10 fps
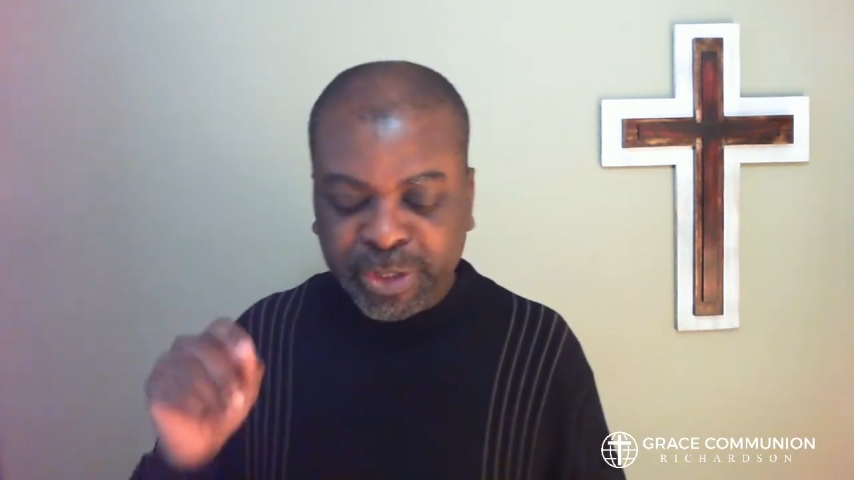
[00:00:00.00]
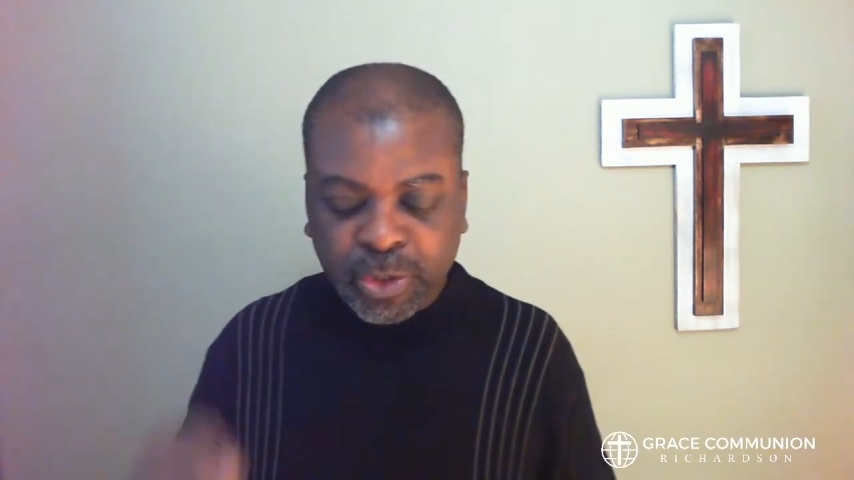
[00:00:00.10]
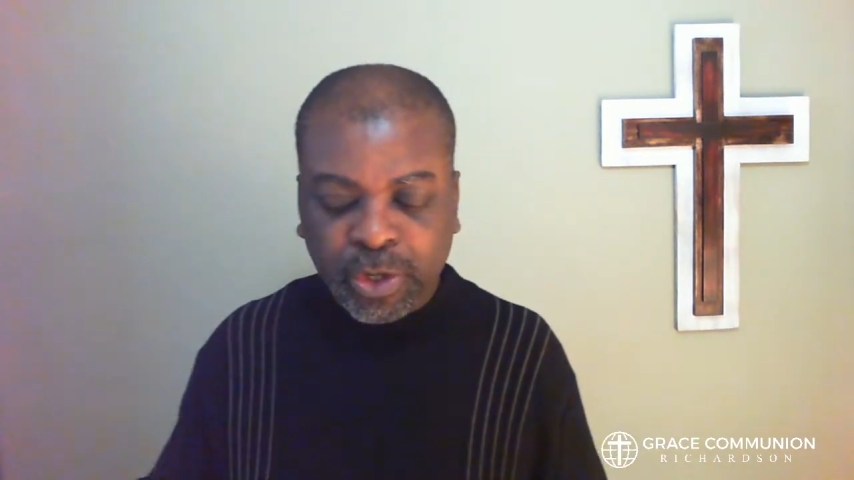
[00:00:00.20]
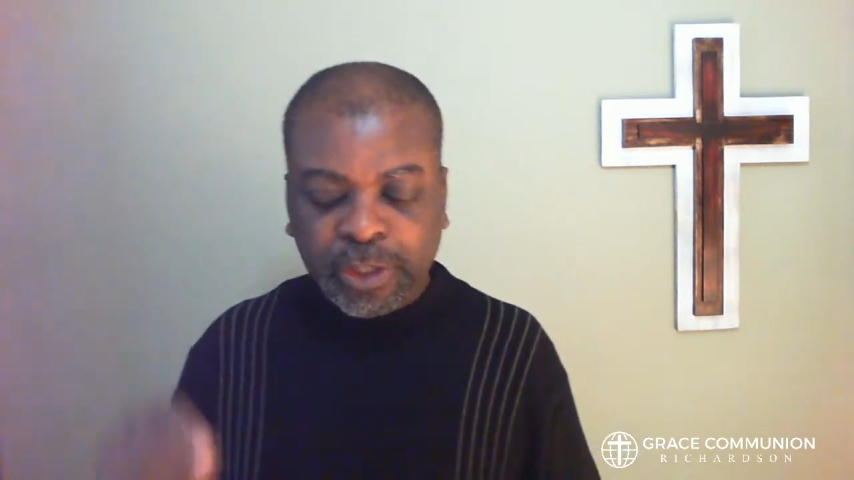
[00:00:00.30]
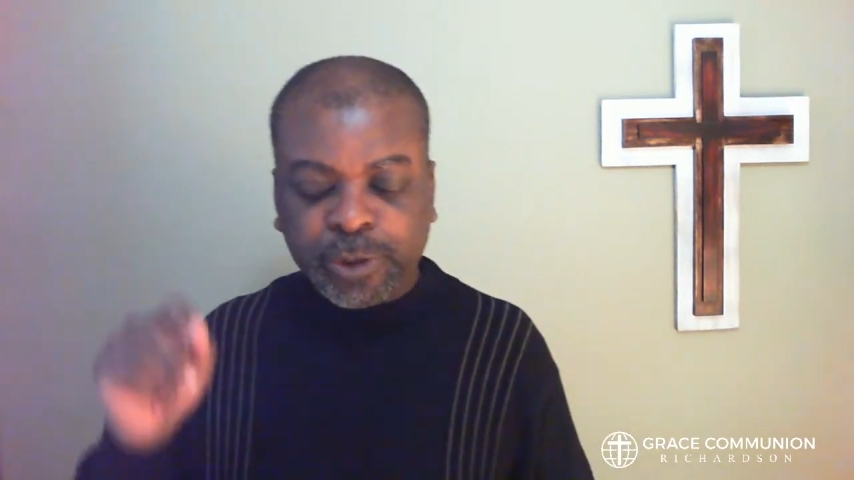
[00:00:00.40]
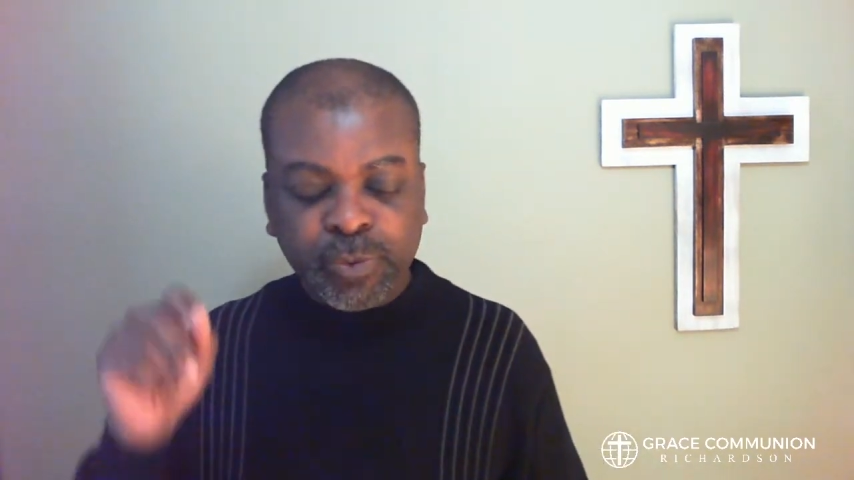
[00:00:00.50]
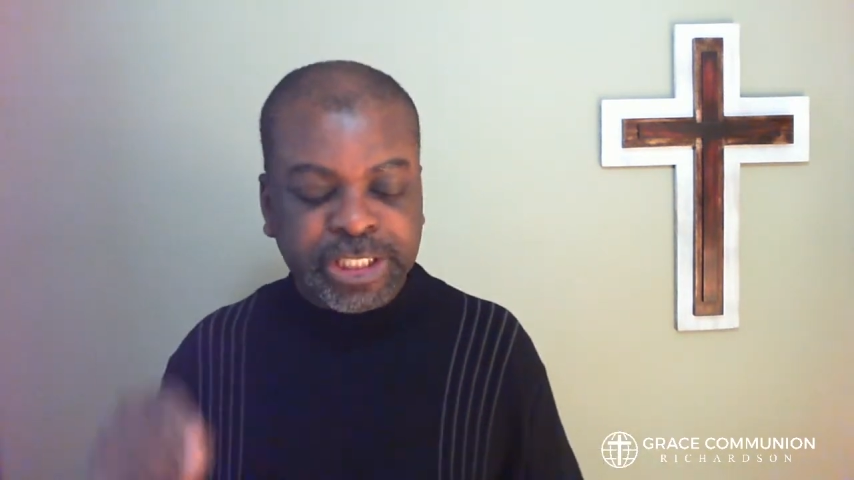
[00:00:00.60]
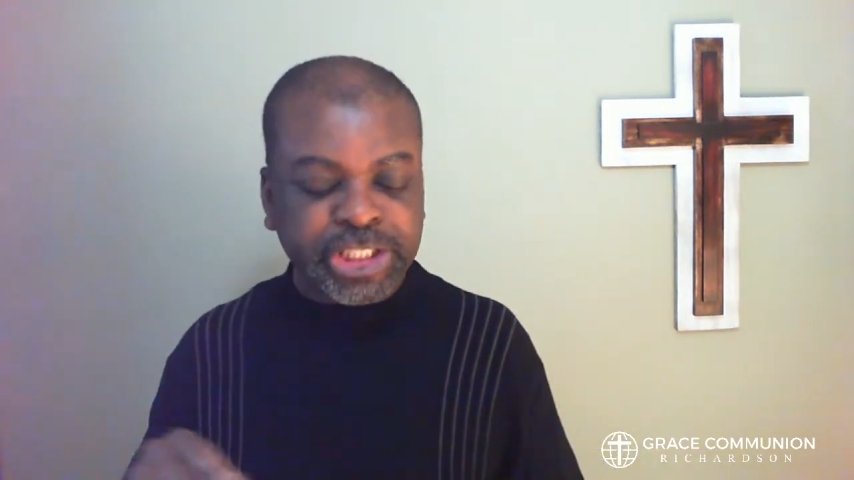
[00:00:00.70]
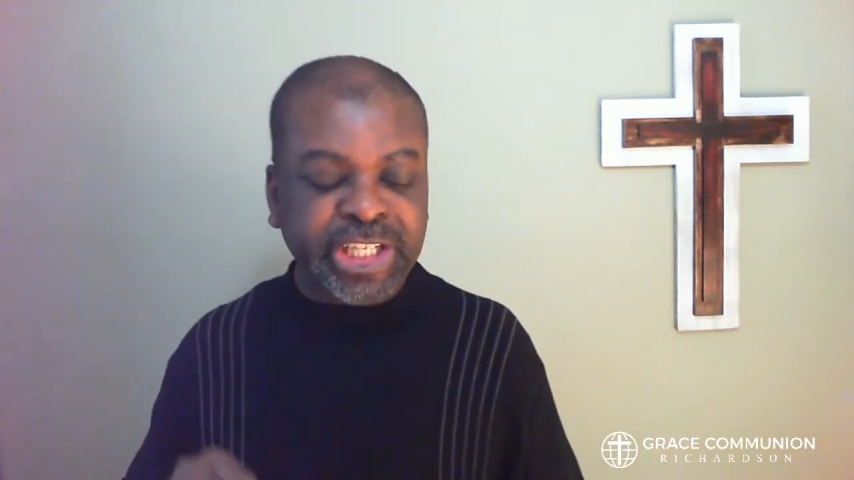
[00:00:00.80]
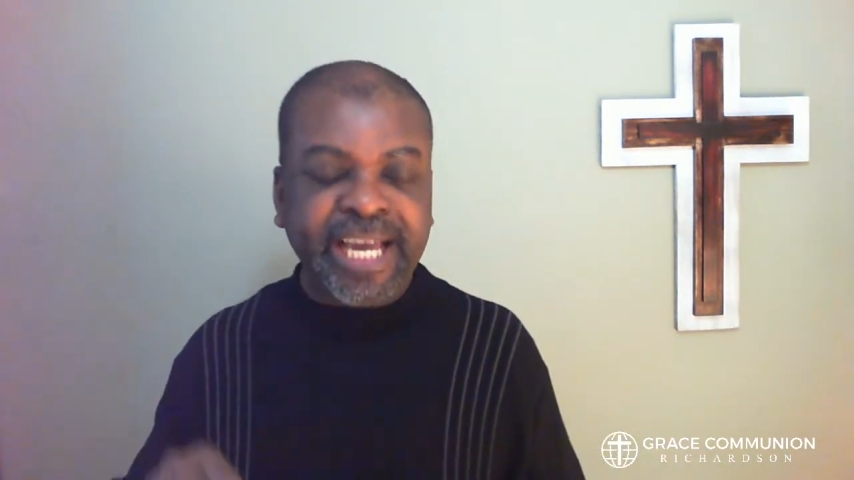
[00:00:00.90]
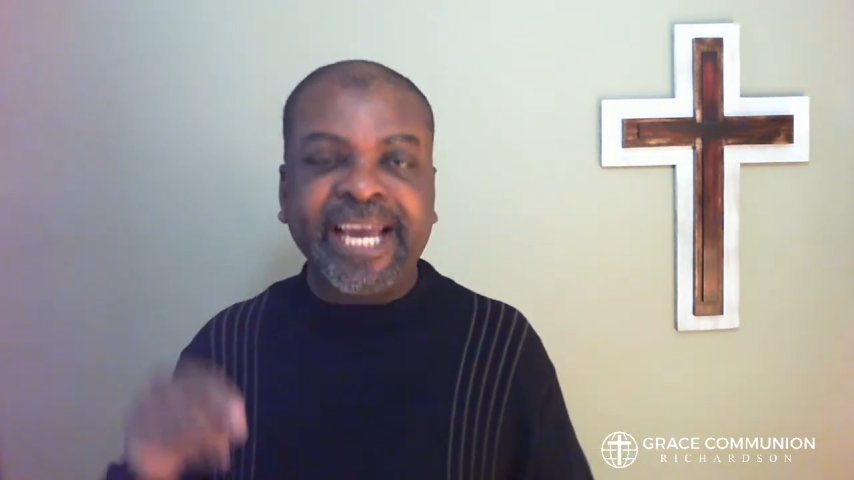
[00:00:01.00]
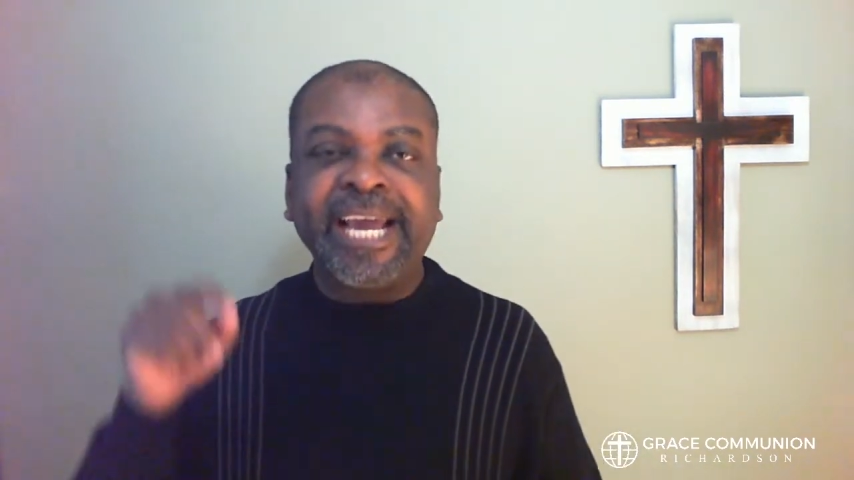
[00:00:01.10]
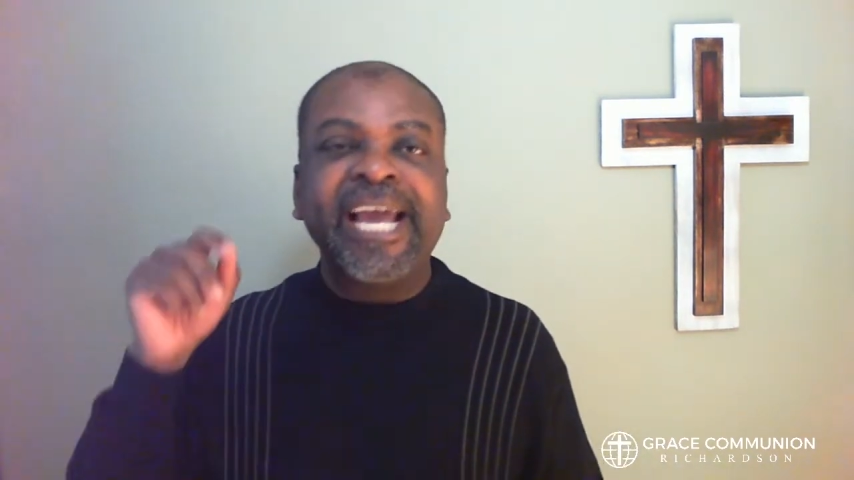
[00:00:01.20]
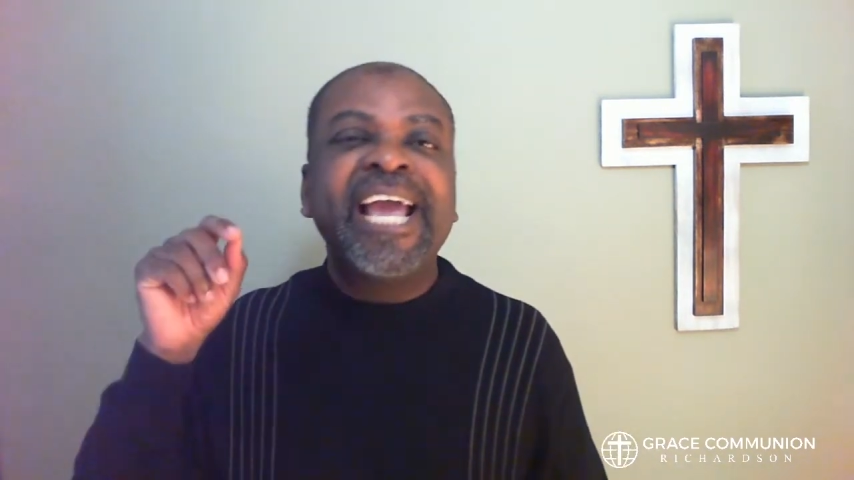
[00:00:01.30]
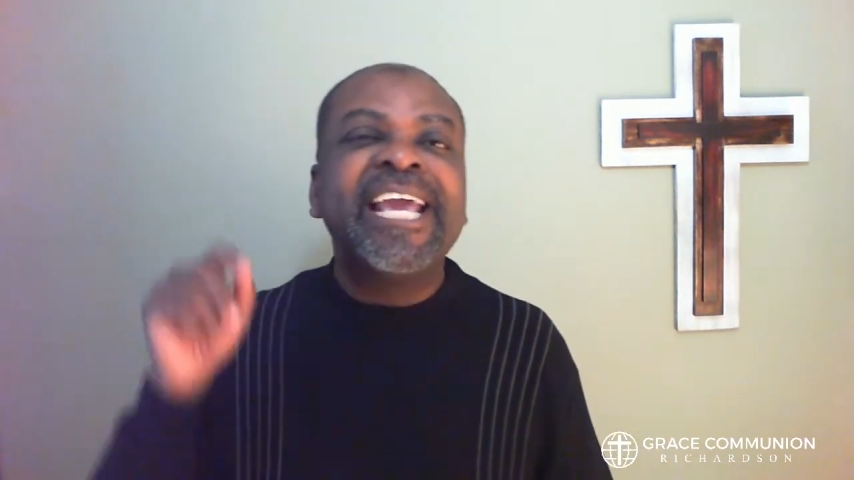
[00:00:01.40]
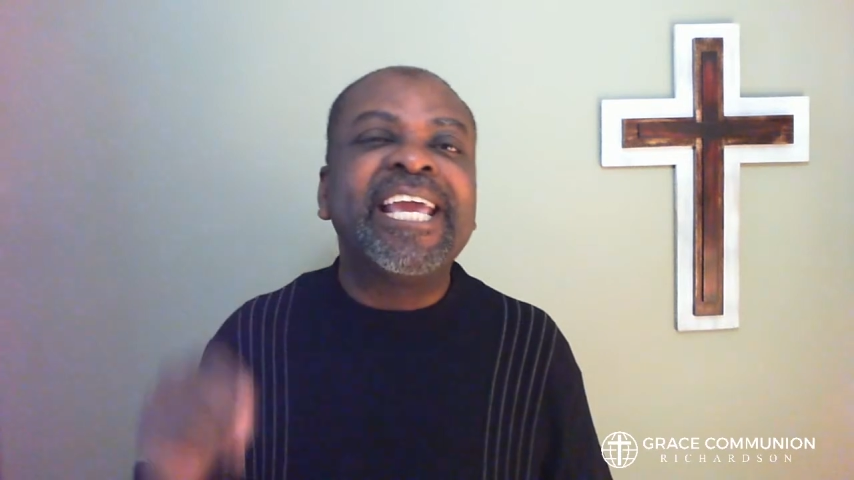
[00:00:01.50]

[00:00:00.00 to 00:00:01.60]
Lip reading: because we share